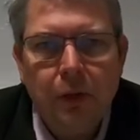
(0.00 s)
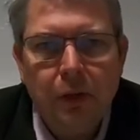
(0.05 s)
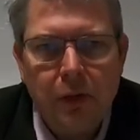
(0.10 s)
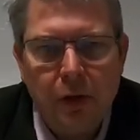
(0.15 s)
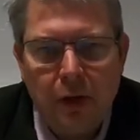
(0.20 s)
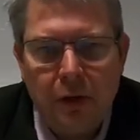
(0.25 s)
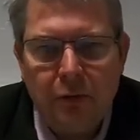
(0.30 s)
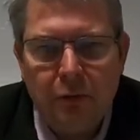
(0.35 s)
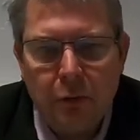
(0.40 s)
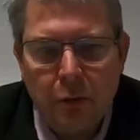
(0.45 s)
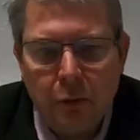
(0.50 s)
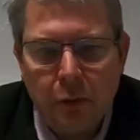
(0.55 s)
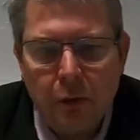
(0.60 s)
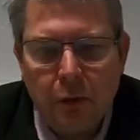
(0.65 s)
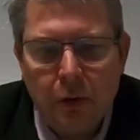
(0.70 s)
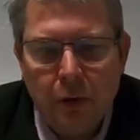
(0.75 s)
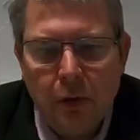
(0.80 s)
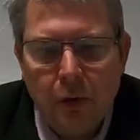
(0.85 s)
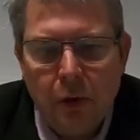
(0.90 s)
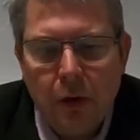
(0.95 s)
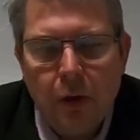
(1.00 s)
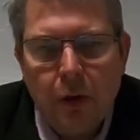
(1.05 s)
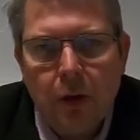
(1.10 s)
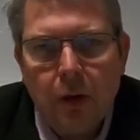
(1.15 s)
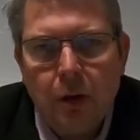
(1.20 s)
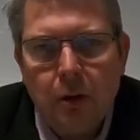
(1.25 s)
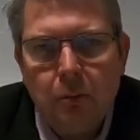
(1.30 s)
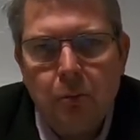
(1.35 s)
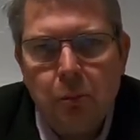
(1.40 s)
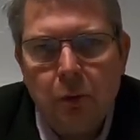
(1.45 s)
therefore
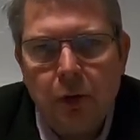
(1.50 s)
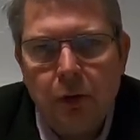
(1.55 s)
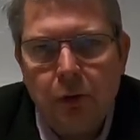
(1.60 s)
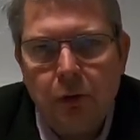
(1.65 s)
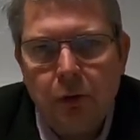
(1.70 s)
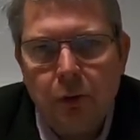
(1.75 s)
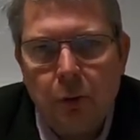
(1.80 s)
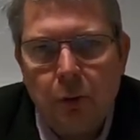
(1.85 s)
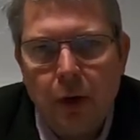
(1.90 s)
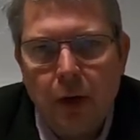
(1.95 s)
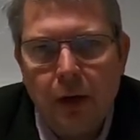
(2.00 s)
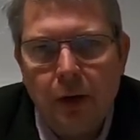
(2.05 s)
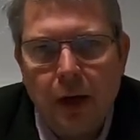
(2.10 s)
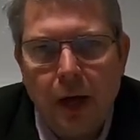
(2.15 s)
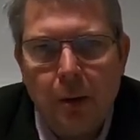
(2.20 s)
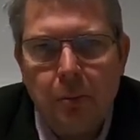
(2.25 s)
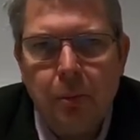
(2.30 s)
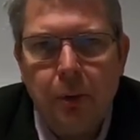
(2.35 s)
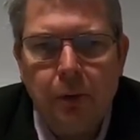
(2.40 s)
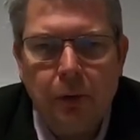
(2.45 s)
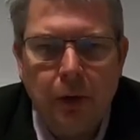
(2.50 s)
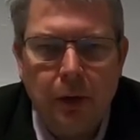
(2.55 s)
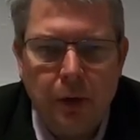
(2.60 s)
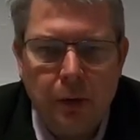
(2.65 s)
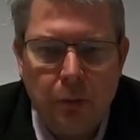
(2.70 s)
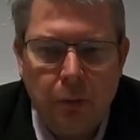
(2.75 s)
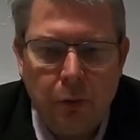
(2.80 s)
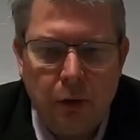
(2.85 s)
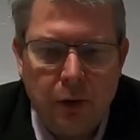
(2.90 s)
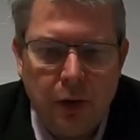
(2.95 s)
prints quite
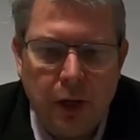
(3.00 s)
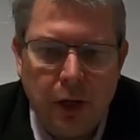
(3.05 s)
happily with an